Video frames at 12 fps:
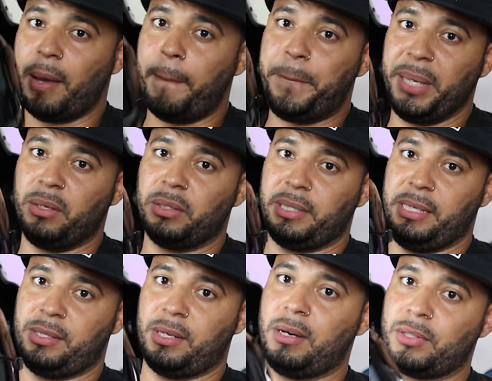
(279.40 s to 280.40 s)
the build
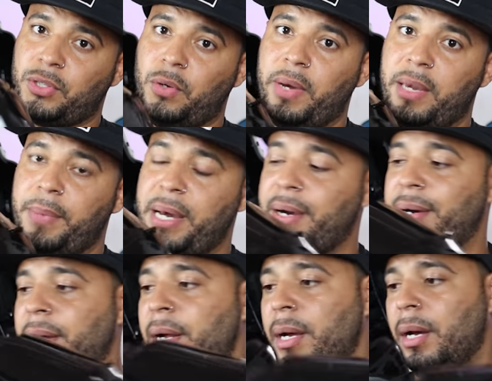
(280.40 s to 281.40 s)
is also way
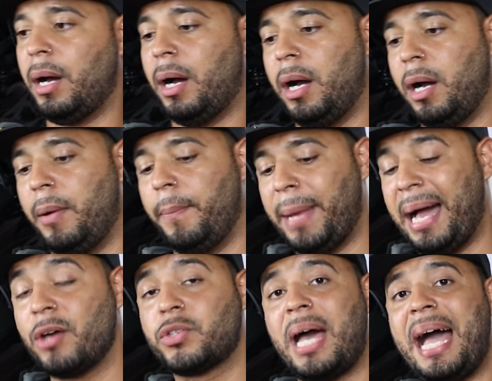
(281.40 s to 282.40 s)
better. I
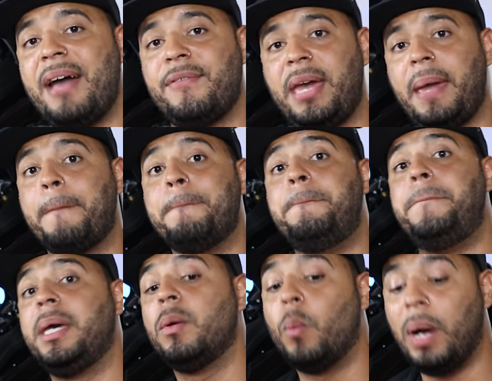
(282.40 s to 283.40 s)
also have a
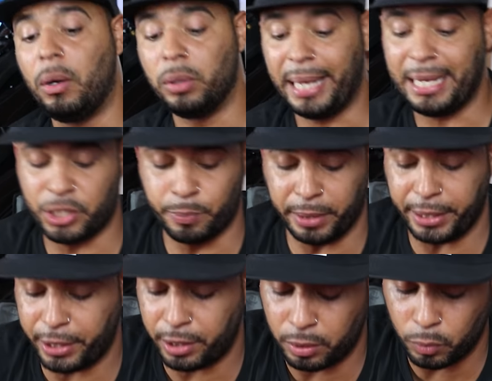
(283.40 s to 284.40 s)
Bitwell lane
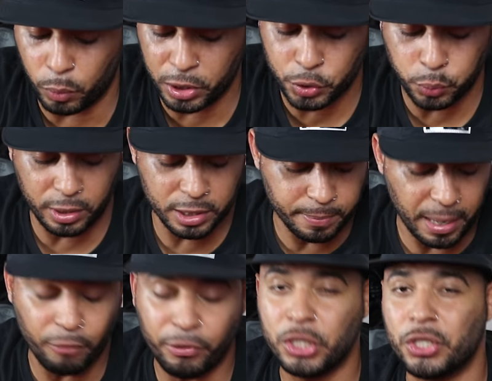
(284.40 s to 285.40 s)
splitter, which was
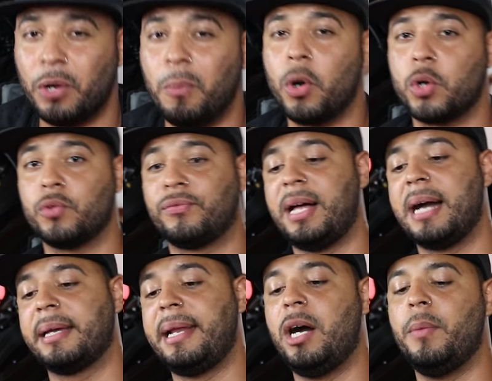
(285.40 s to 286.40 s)
my original mobile
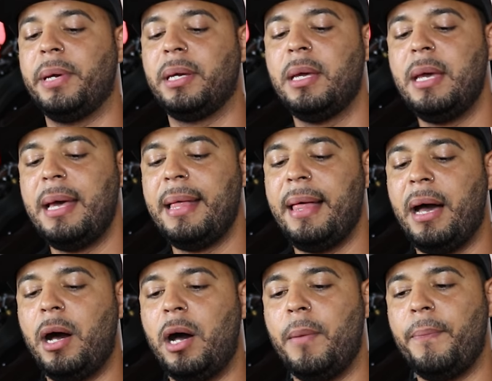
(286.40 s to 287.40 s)
vlogging helmet.
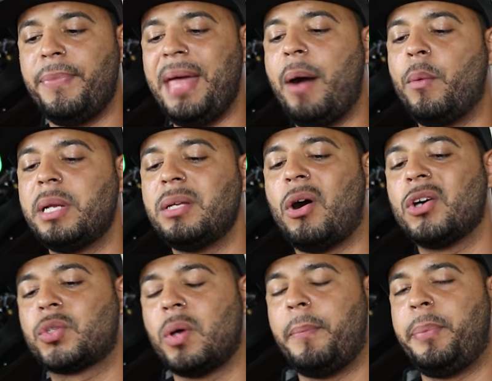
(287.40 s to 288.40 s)
That one
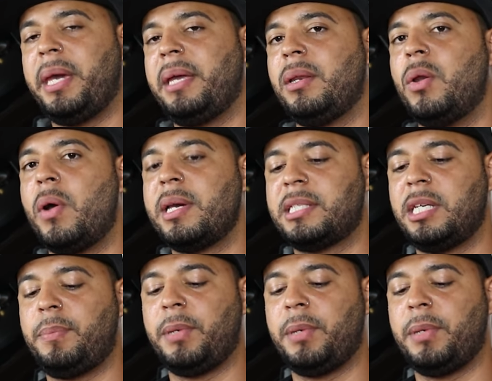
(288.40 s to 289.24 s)
also a bit noisy